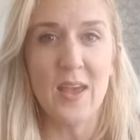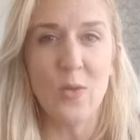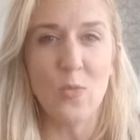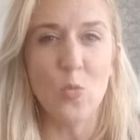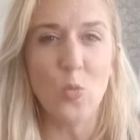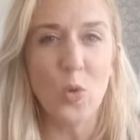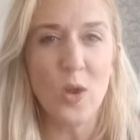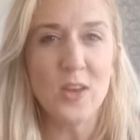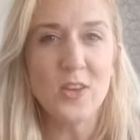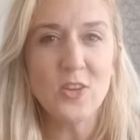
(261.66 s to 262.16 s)

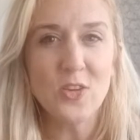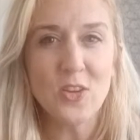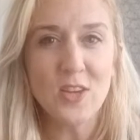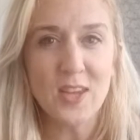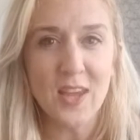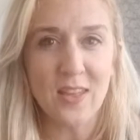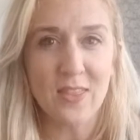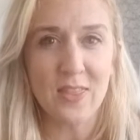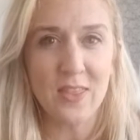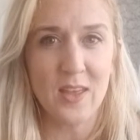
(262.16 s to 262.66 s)
And when you
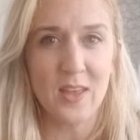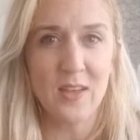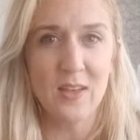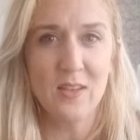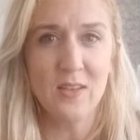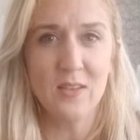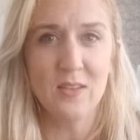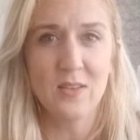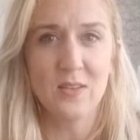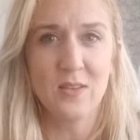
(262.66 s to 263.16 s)
get
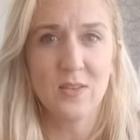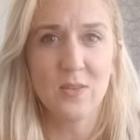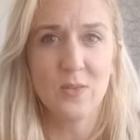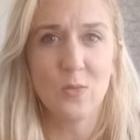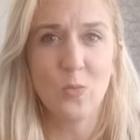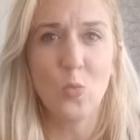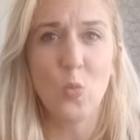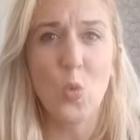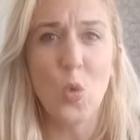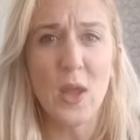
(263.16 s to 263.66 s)
there,
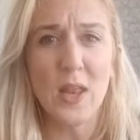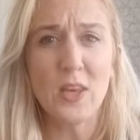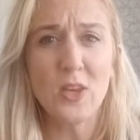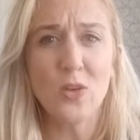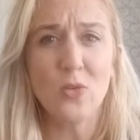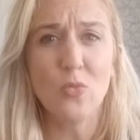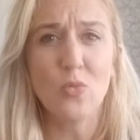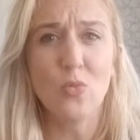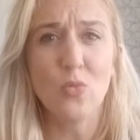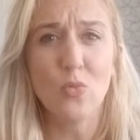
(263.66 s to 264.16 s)
when
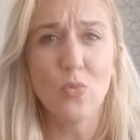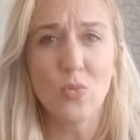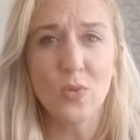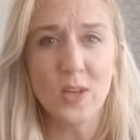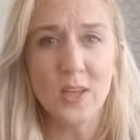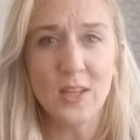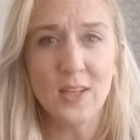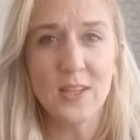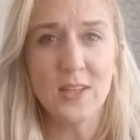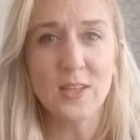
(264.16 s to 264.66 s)
you
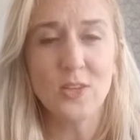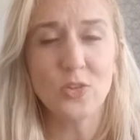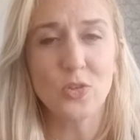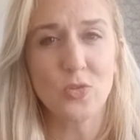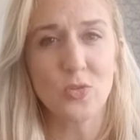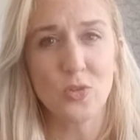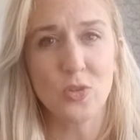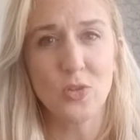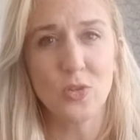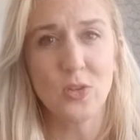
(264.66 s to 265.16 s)
really
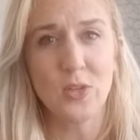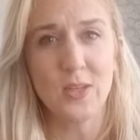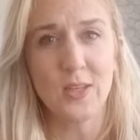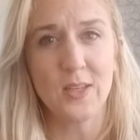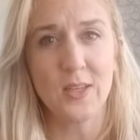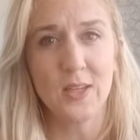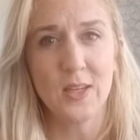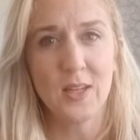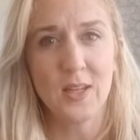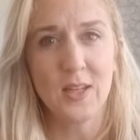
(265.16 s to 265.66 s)
truly
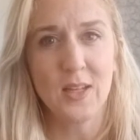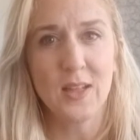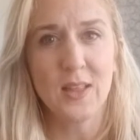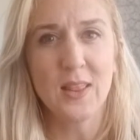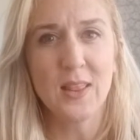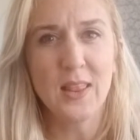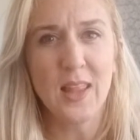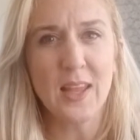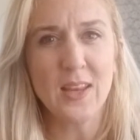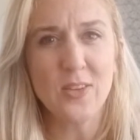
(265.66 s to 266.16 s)

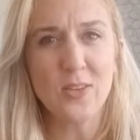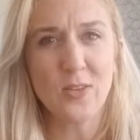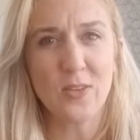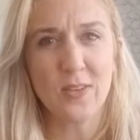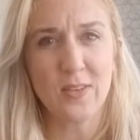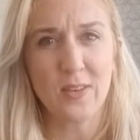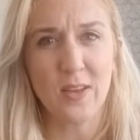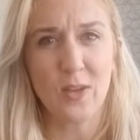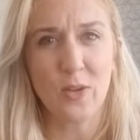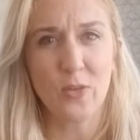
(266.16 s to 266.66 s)
let
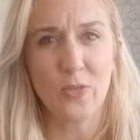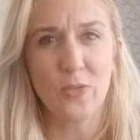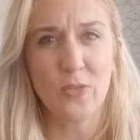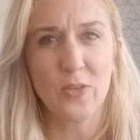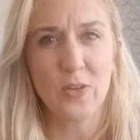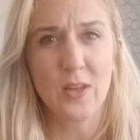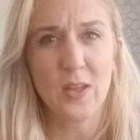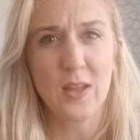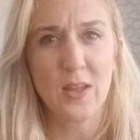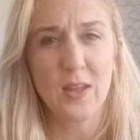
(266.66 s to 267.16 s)
yourself,
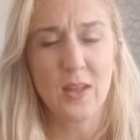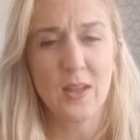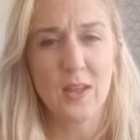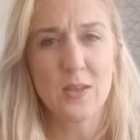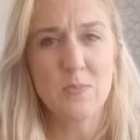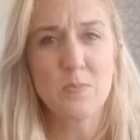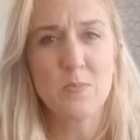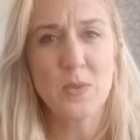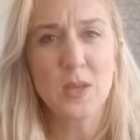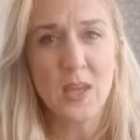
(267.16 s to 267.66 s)

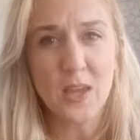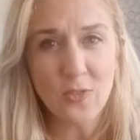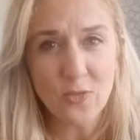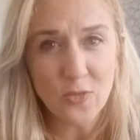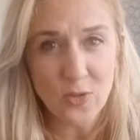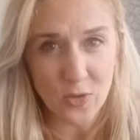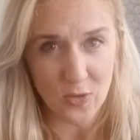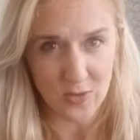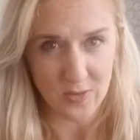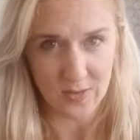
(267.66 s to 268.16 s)
give
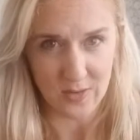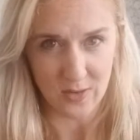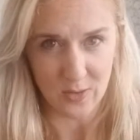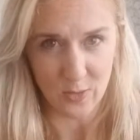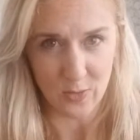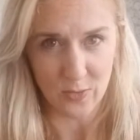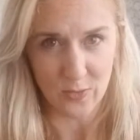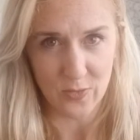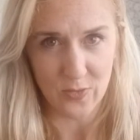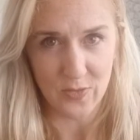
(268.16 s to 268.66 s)

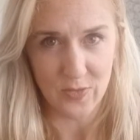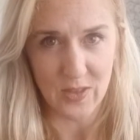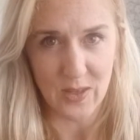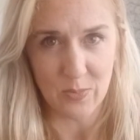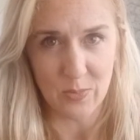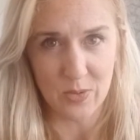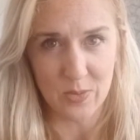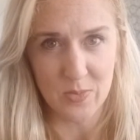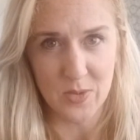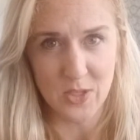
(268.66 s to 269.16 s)
yourself
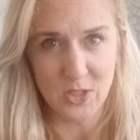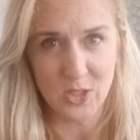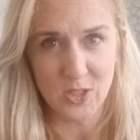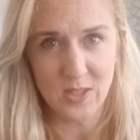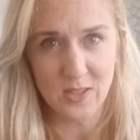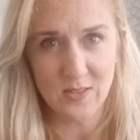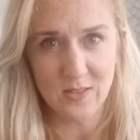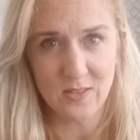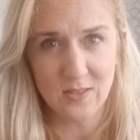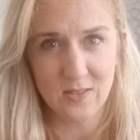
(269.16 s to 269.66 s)
that
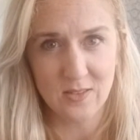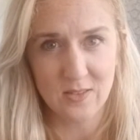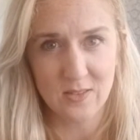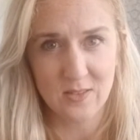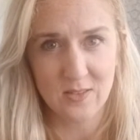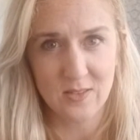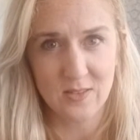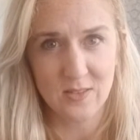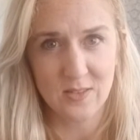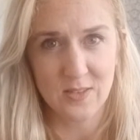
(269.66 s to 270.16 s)
permission
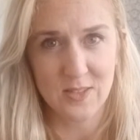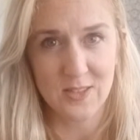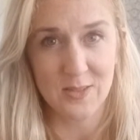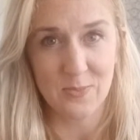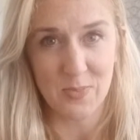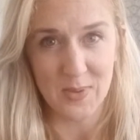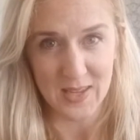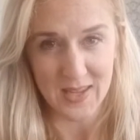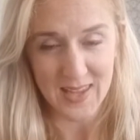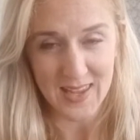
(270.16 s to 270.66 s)
to
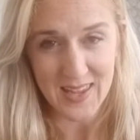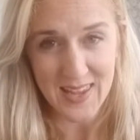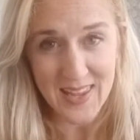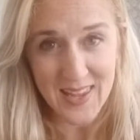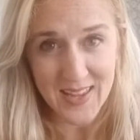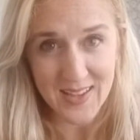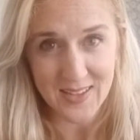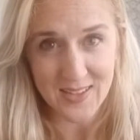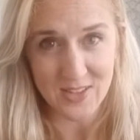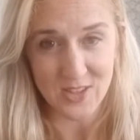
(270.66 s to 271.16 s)
be,
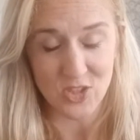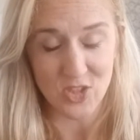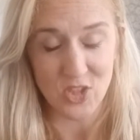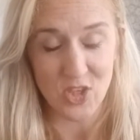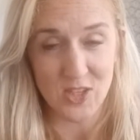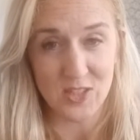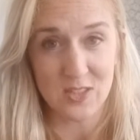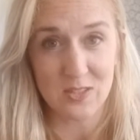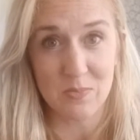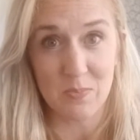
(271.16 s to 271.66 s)
to
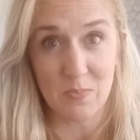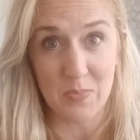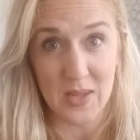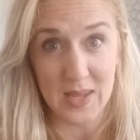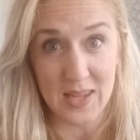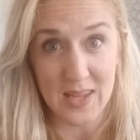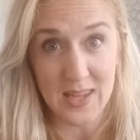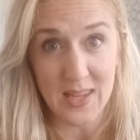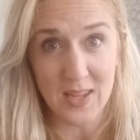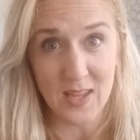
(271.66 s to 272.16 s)
just
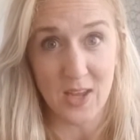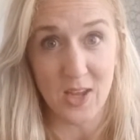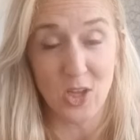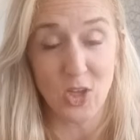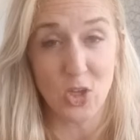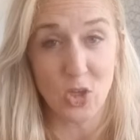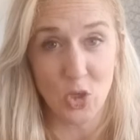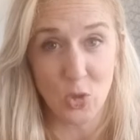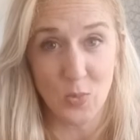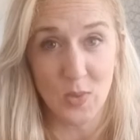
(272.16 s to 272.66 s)
be a
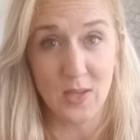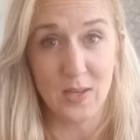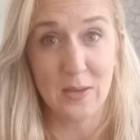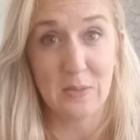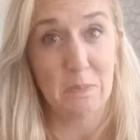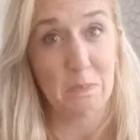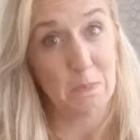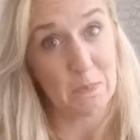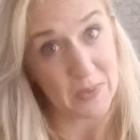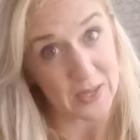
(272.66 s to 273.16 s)

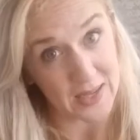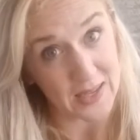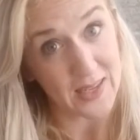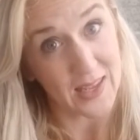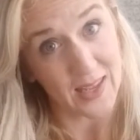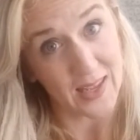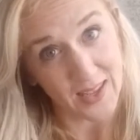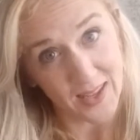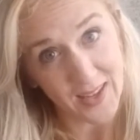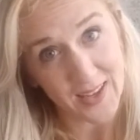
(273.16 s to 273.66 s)
human
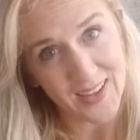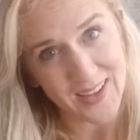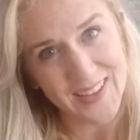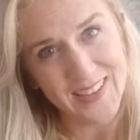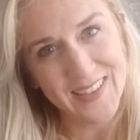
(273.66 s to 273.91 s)
being,